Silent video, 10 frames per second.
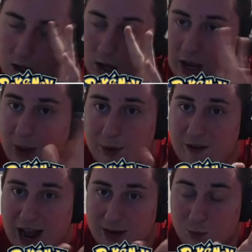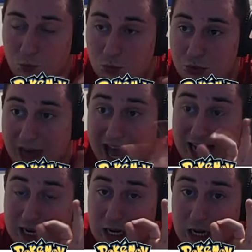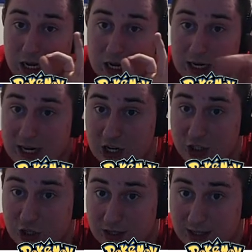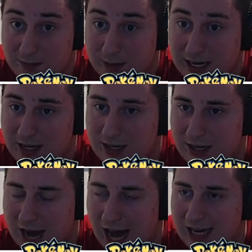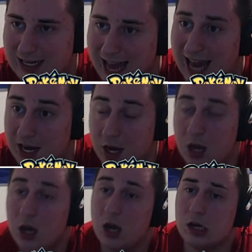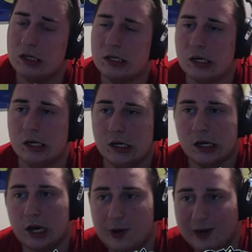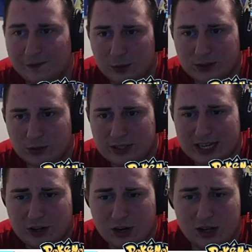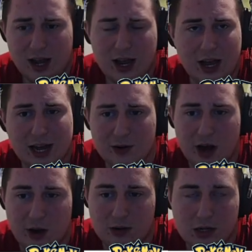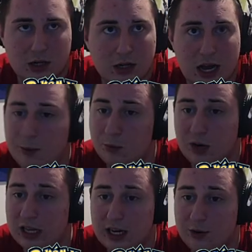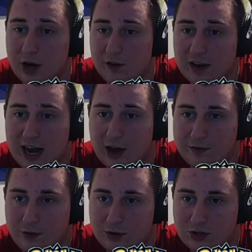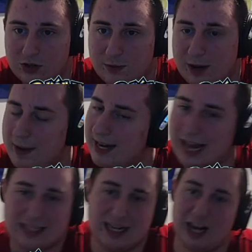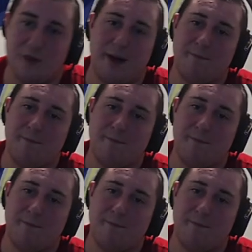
Okay, we're fine. That ninja should be not dead. Are you out of four stores yet, girl? I don't know. I really don't know if you're out of four stores, but I'm going to test it anyway.